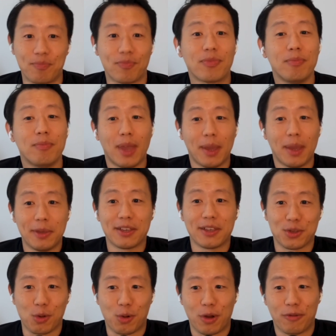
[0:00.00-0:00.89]
Maybe the
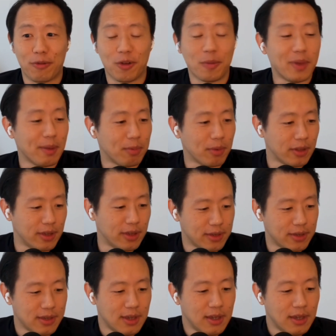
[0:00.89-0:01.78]
story for people
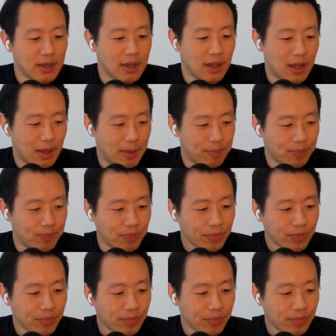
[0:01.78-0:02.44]
is, a